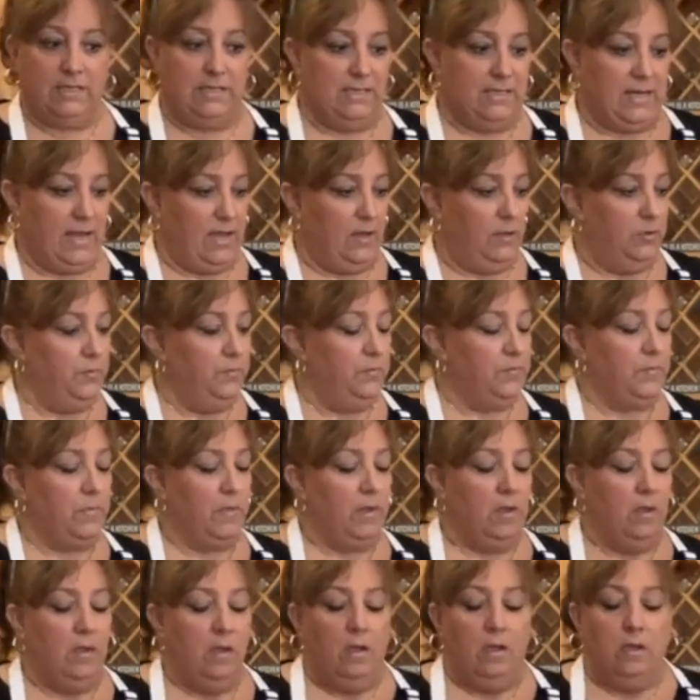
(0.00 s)
melting down.
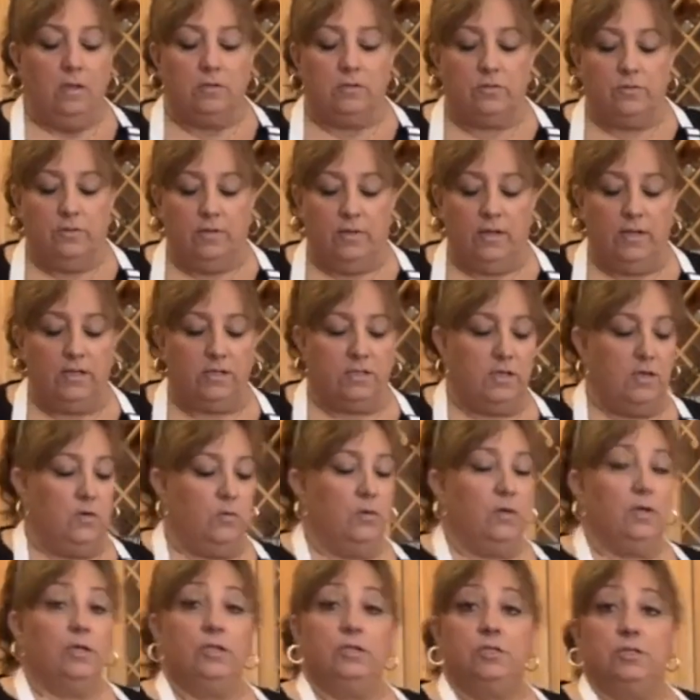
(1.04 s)
So the next
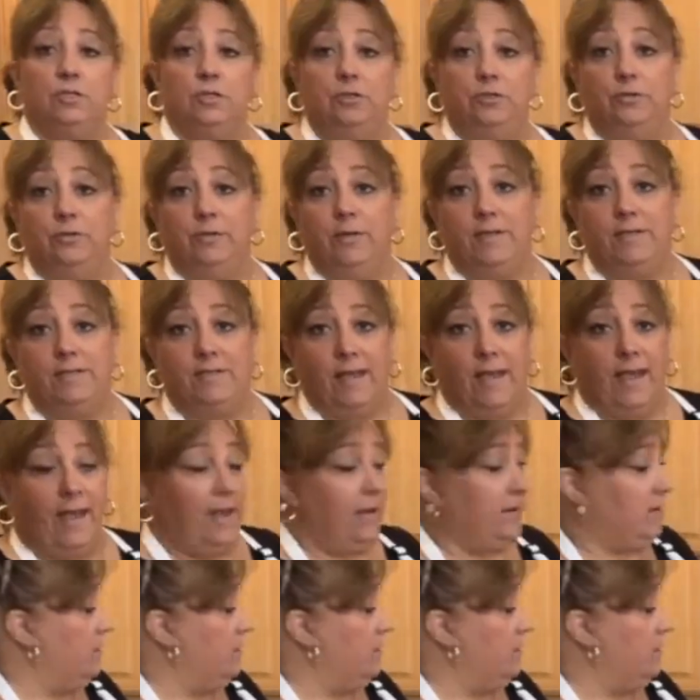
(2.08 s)
thing we're gonna do is